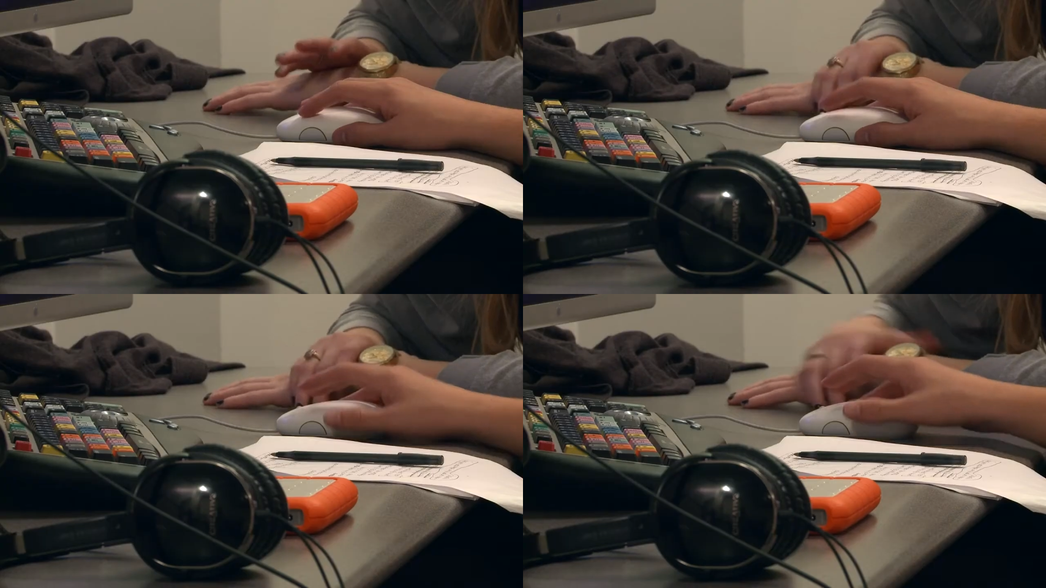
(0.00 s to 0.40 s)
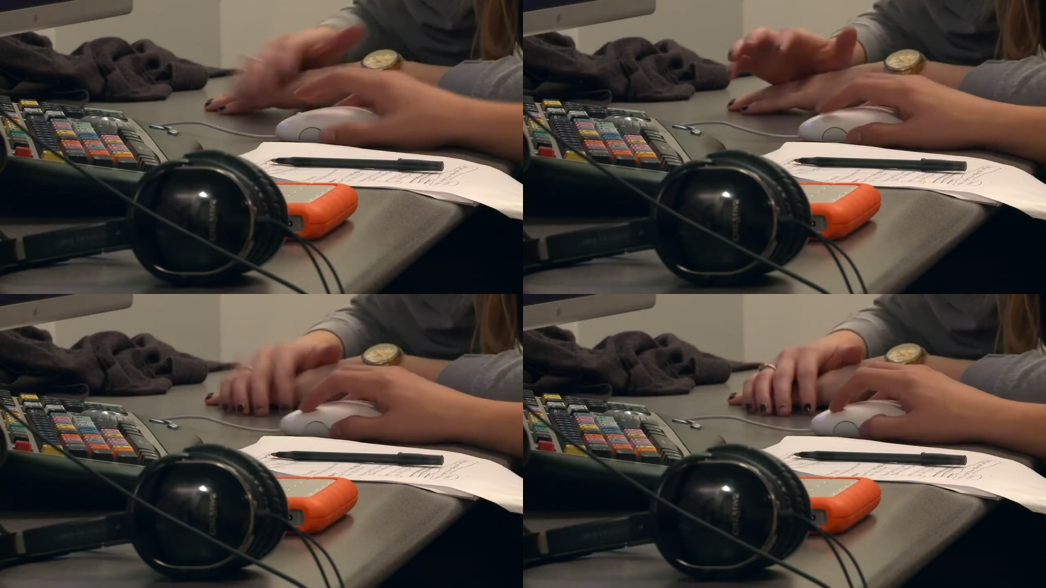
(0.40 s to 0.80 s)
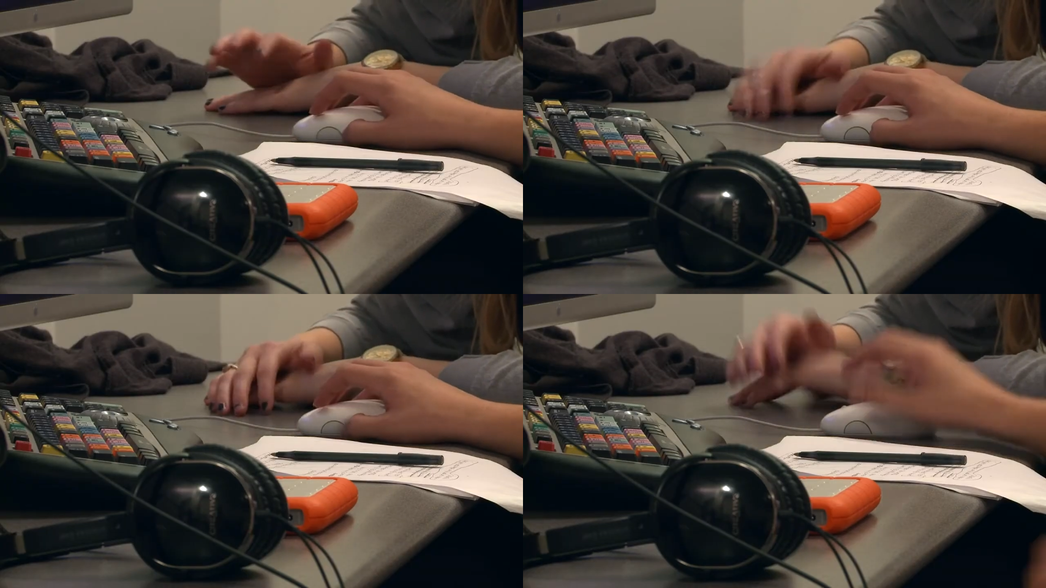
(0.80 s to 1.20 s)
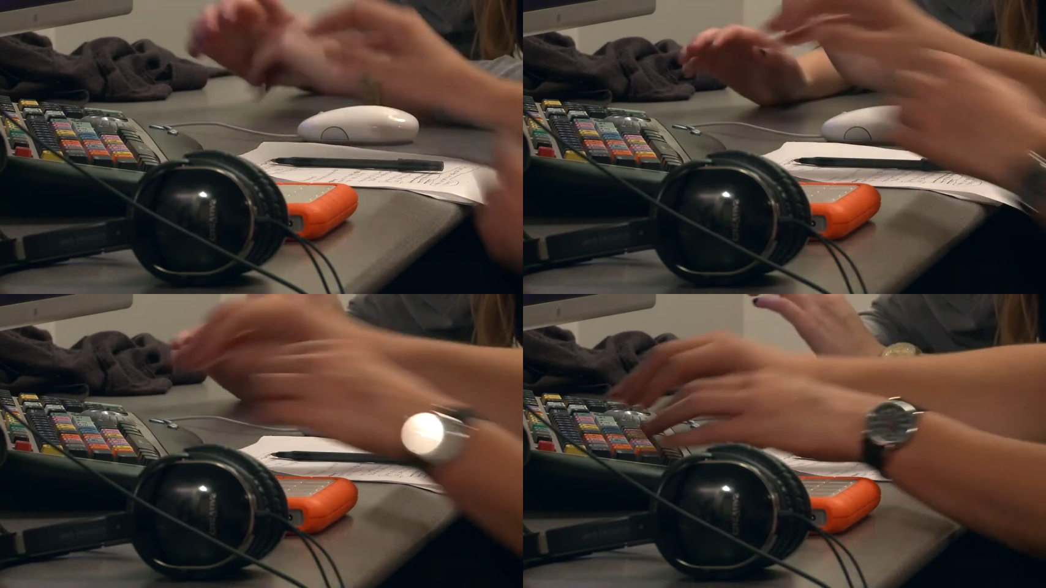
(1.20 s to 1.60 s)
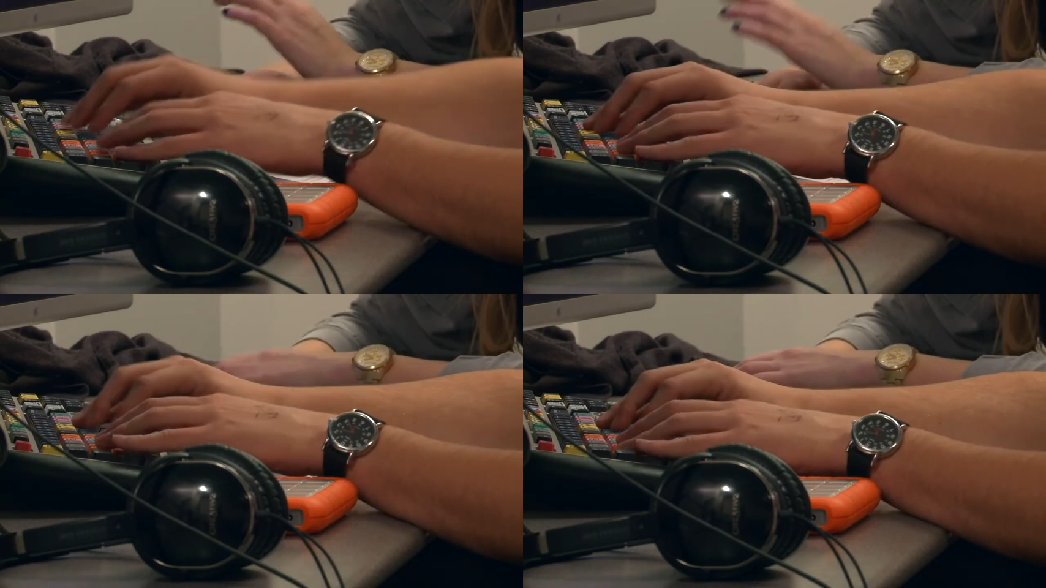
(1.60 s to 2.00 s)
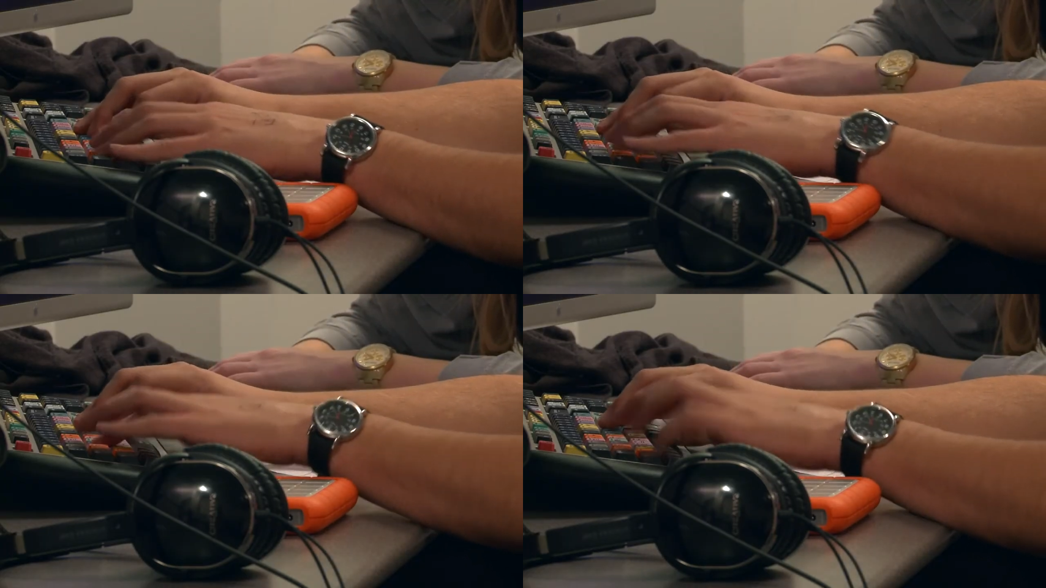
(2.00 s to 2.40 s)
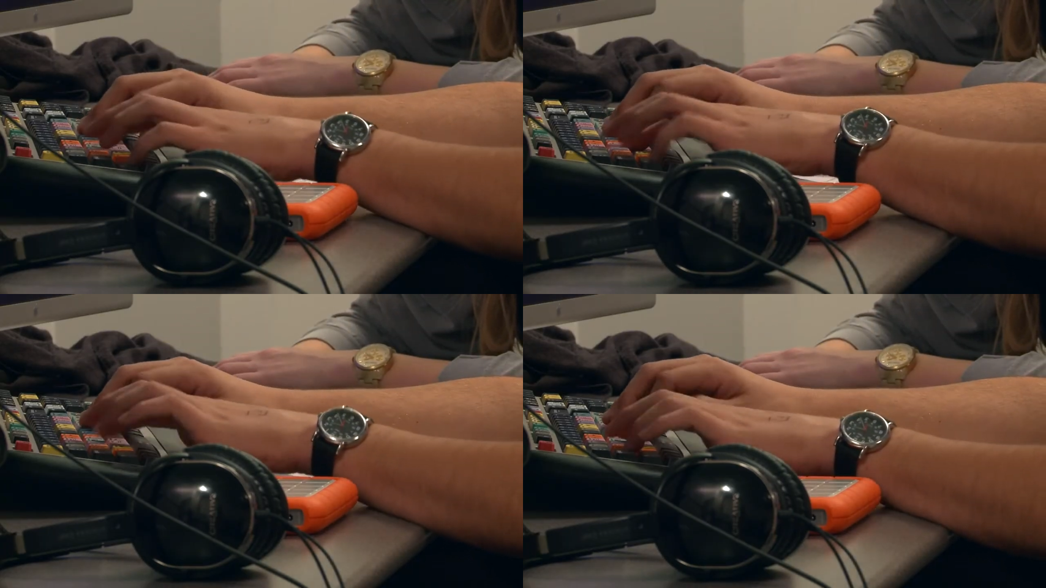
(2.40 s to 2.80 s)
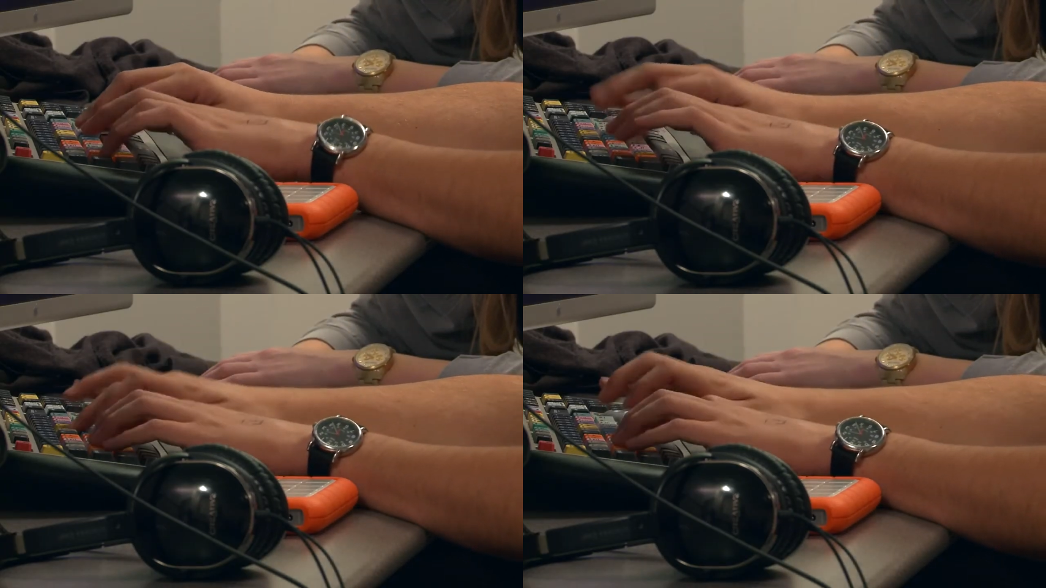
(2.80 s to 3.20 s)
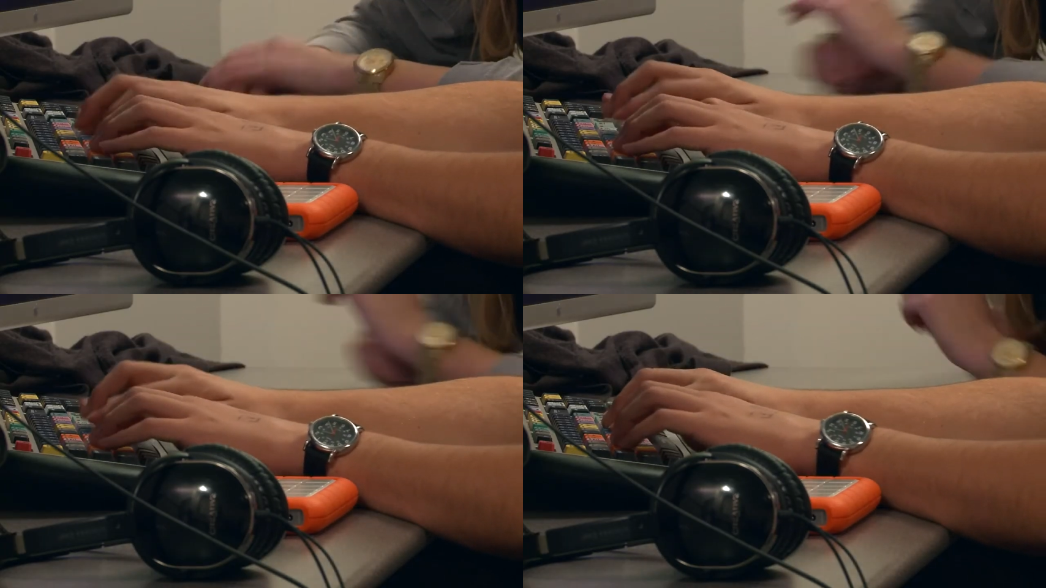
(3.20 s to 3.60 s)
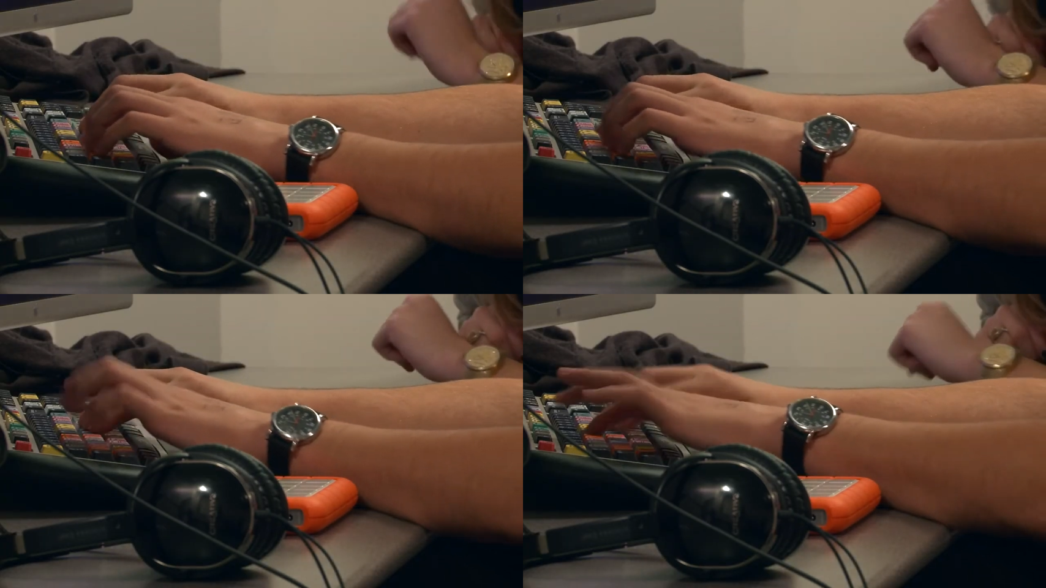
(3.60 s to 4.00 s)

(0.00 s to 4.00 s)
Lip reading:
[unreadable: no face in view]